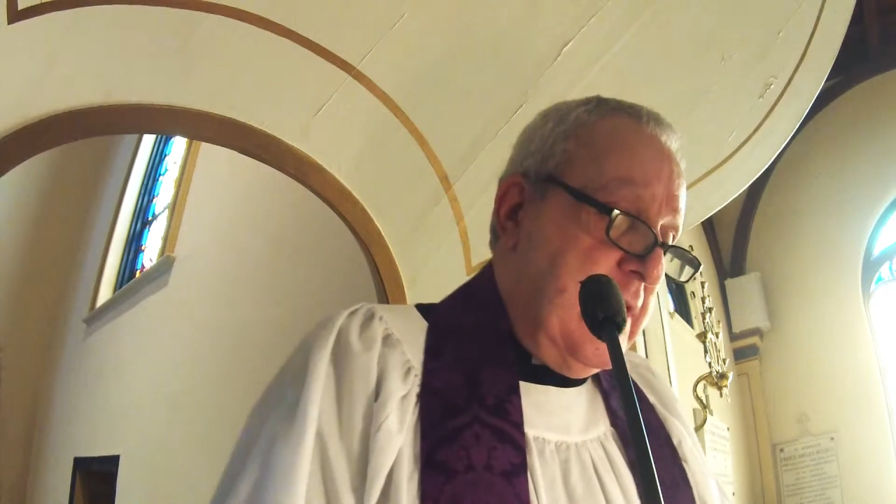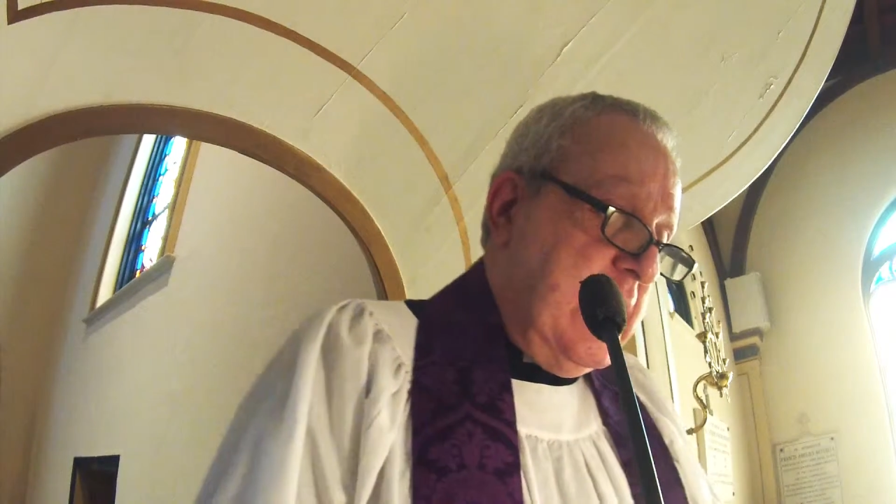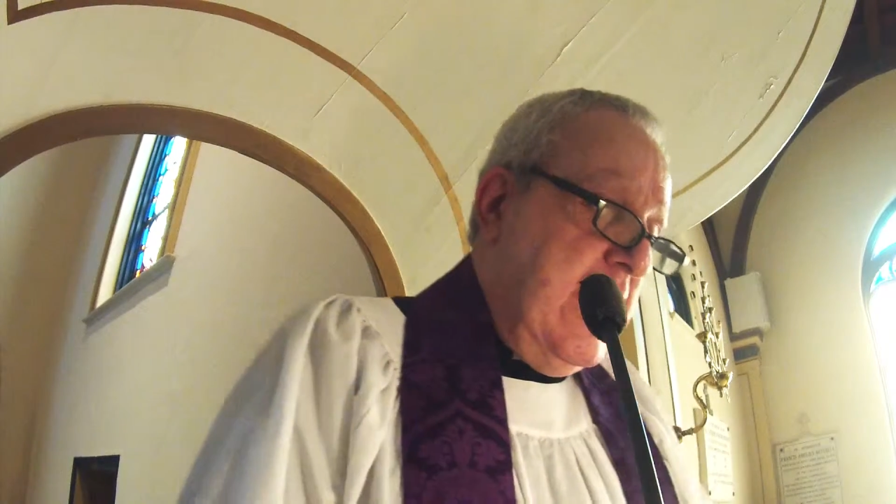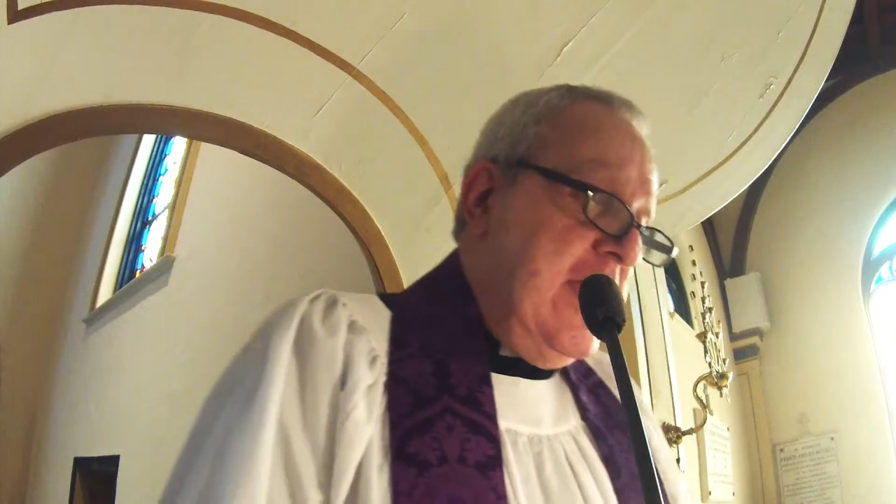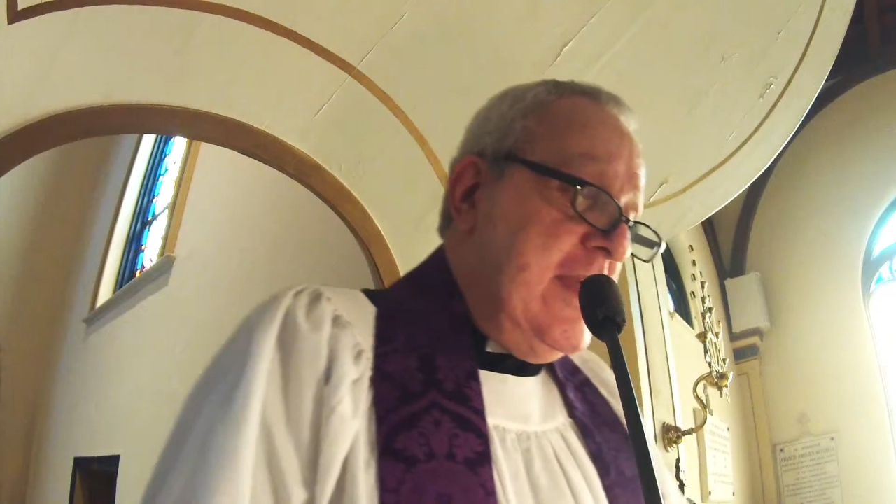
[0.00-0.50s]

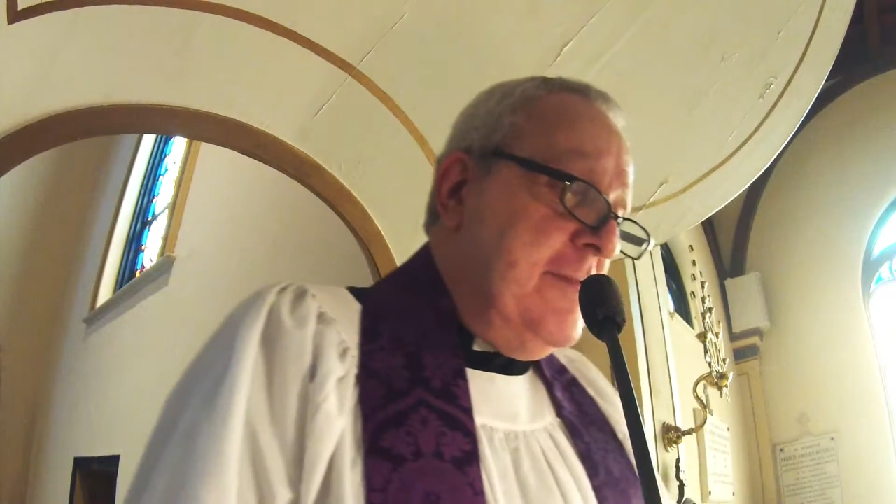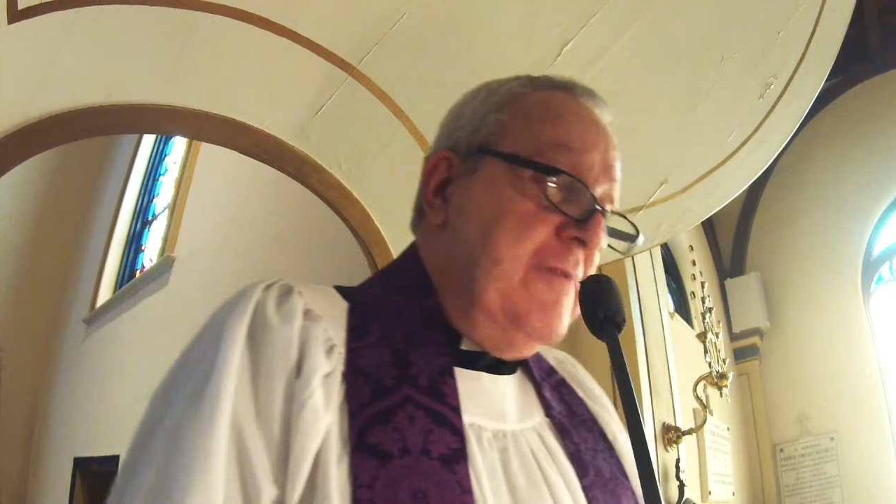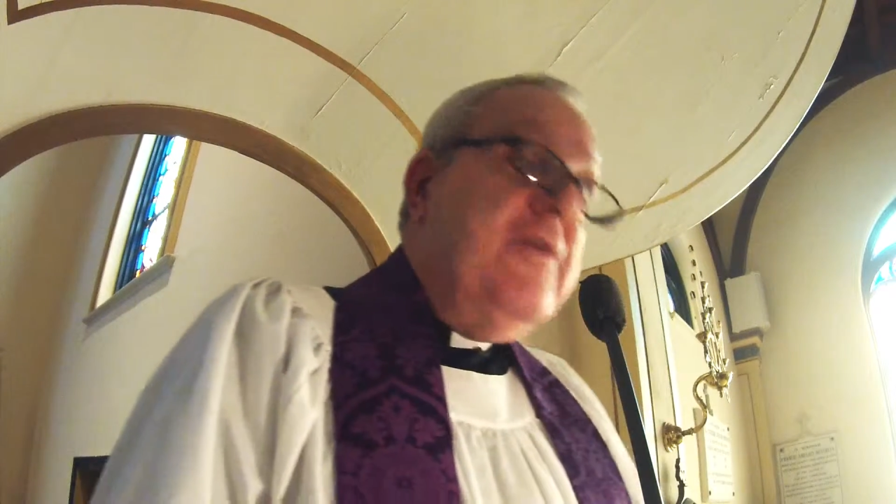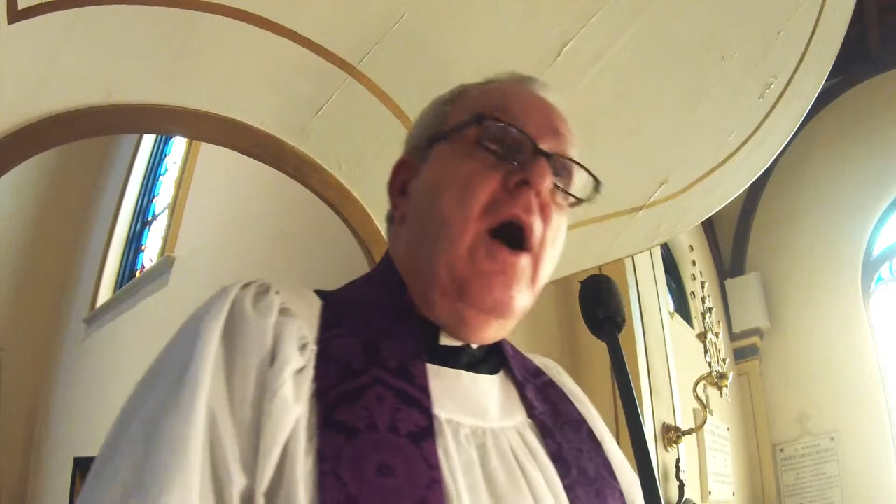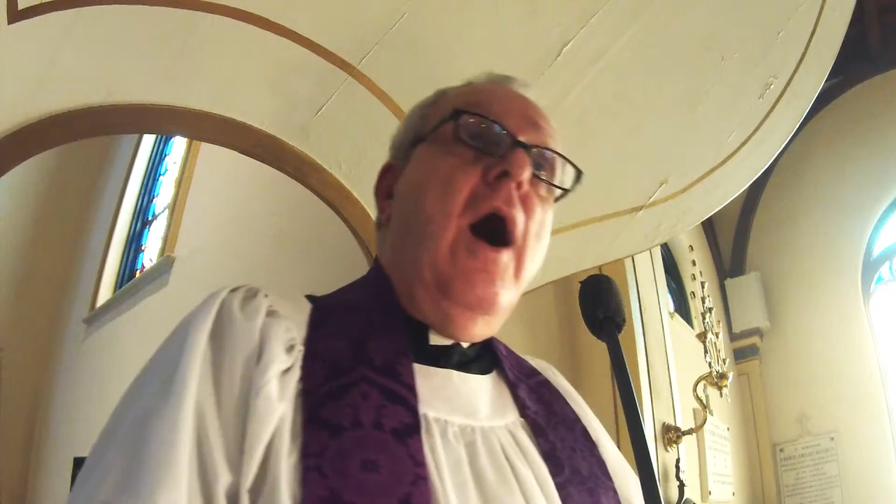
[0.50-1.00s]
kingdom
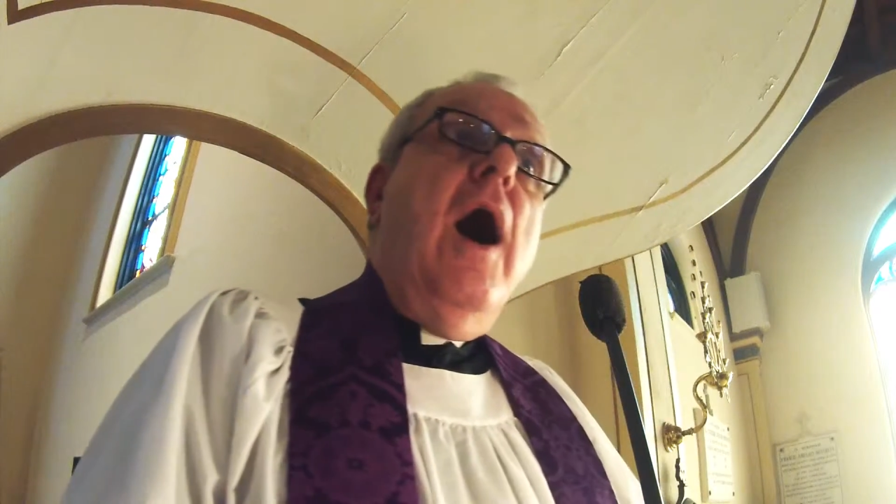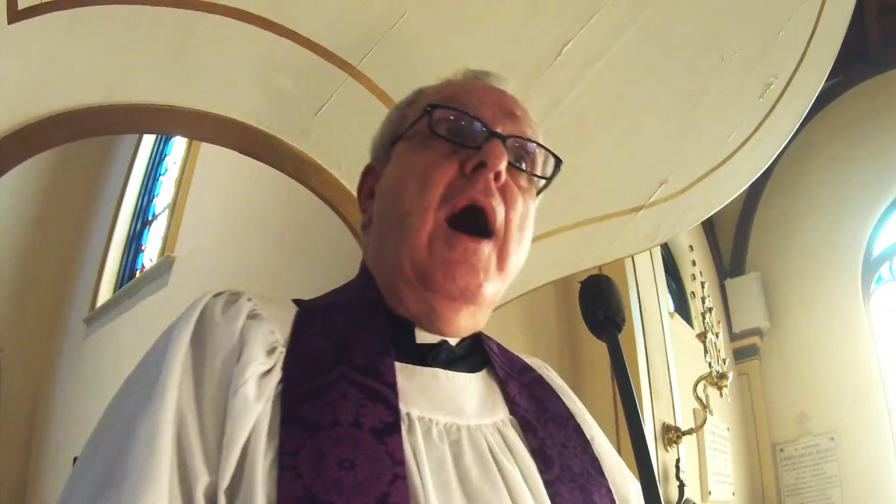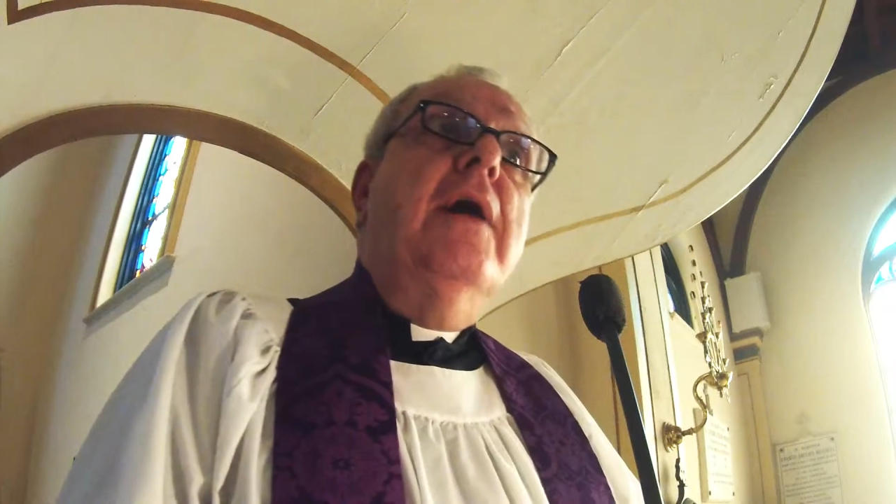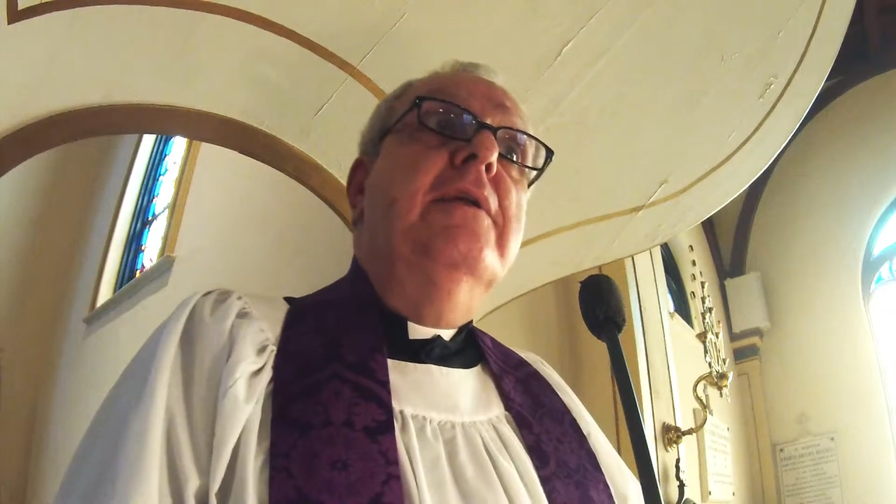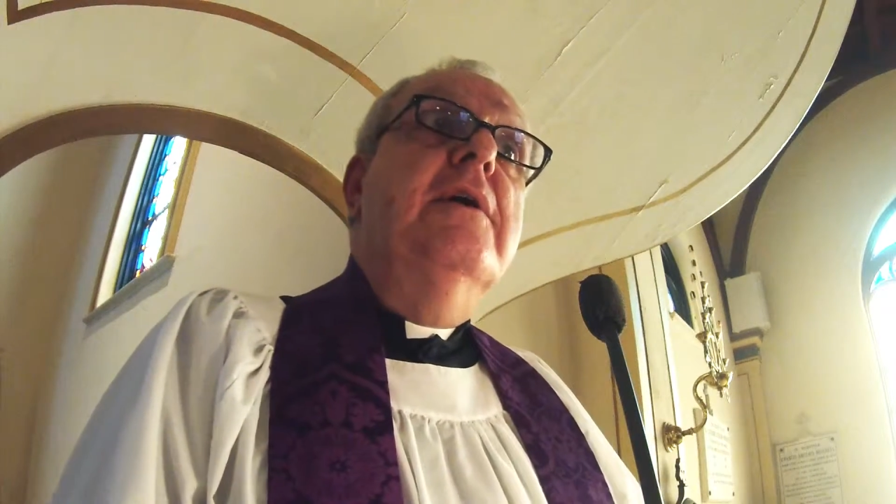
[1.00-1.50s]
of
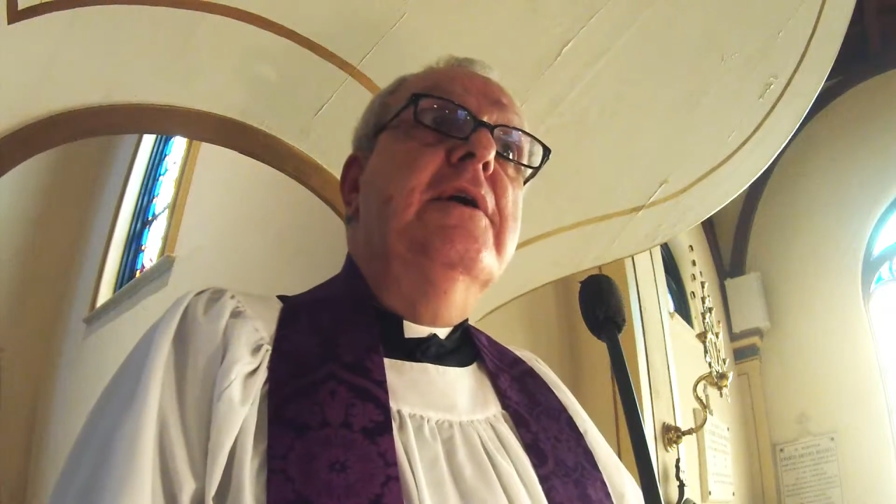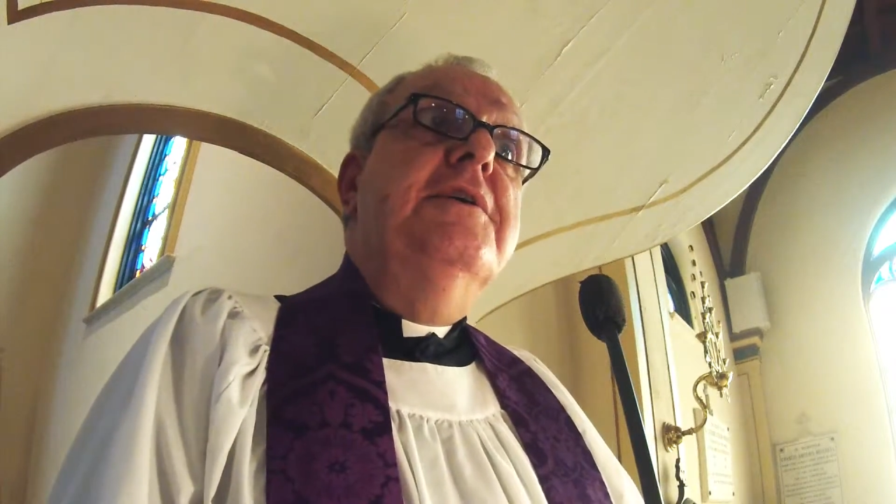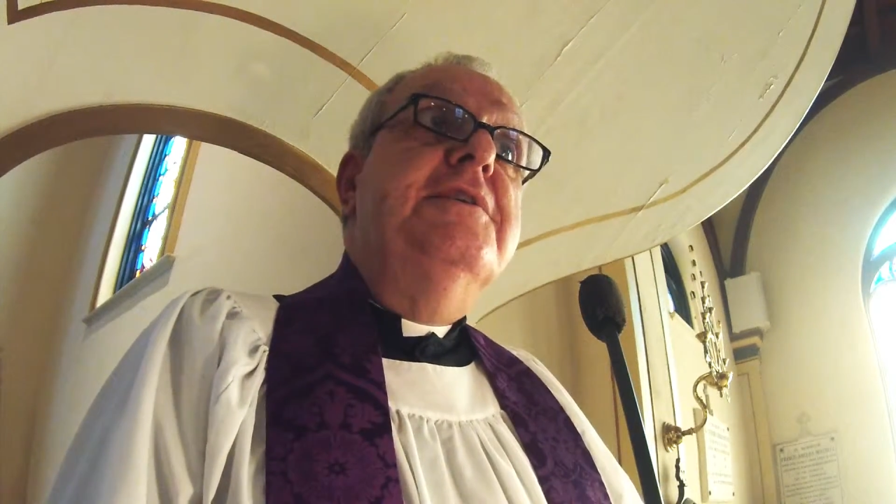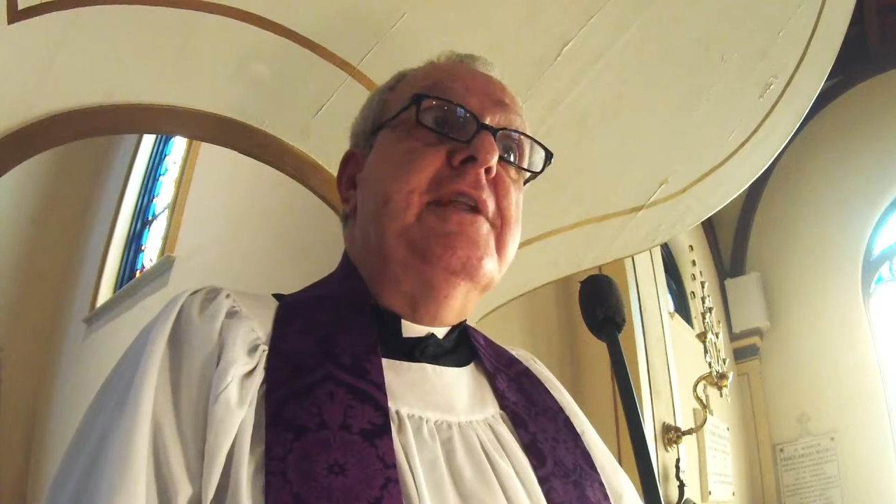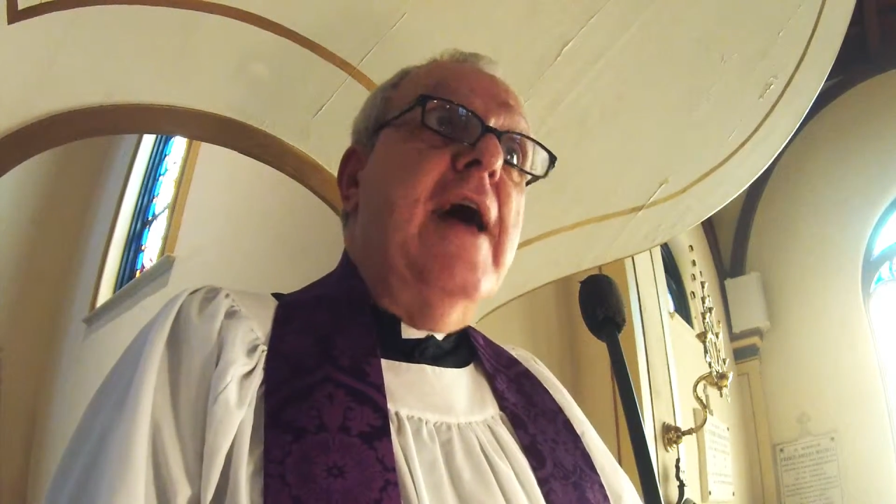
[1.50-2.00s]
God
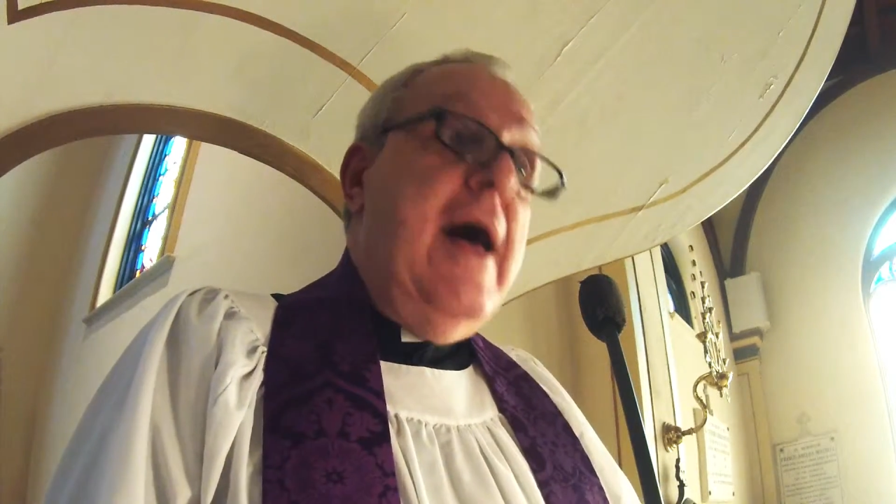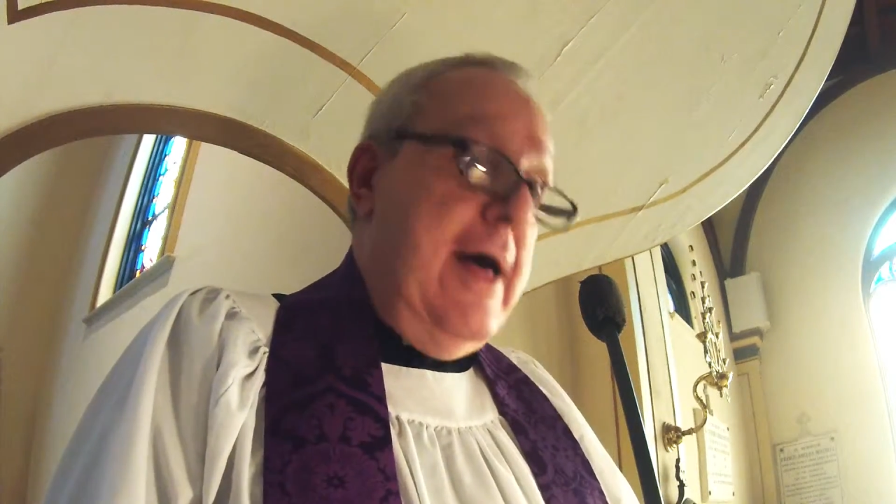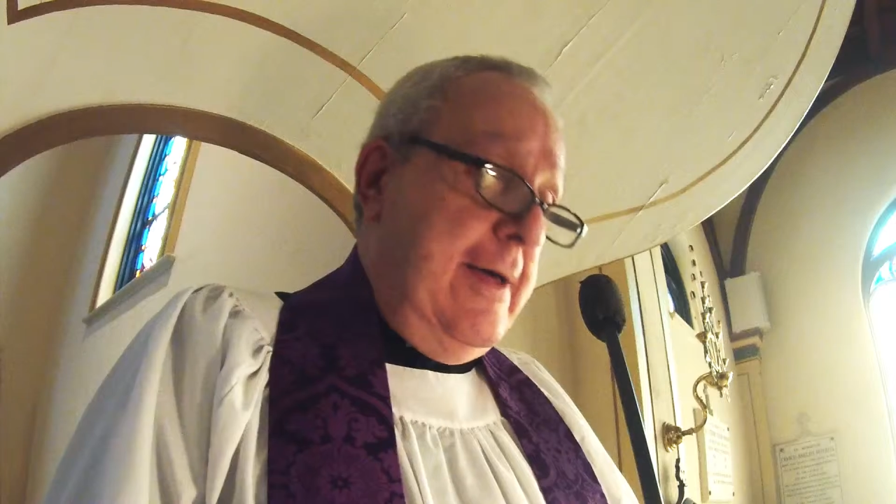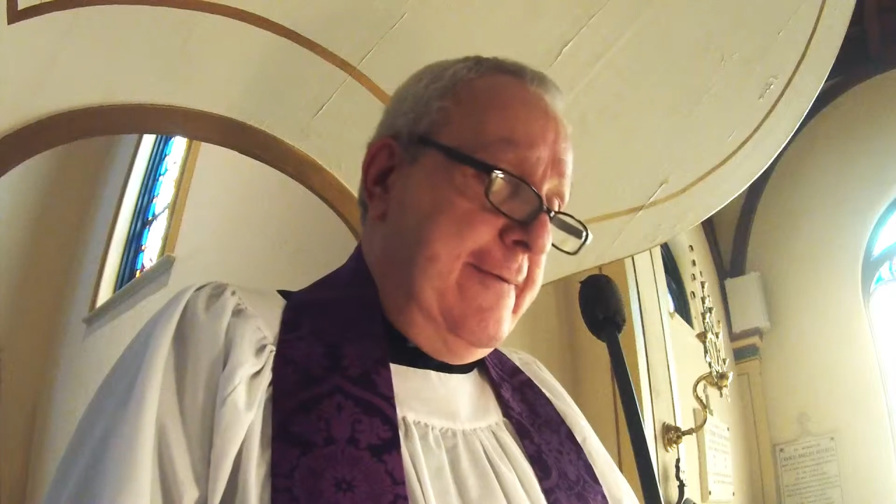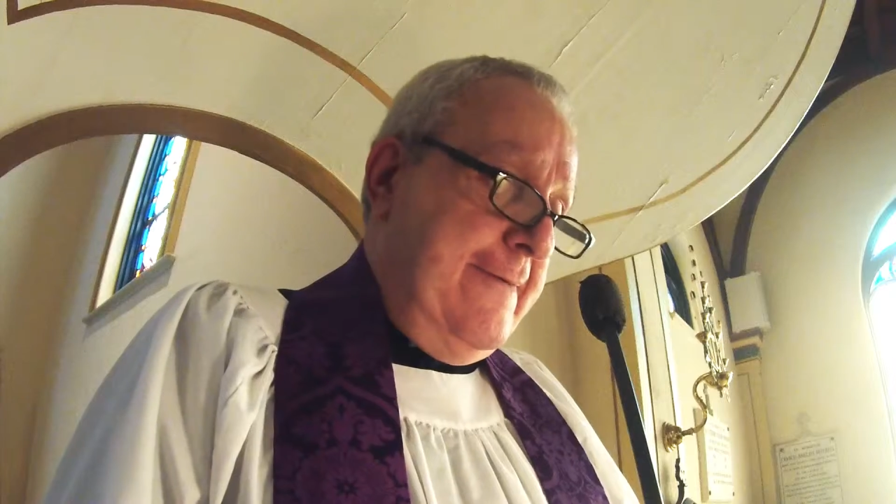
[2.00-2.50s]
is at hand."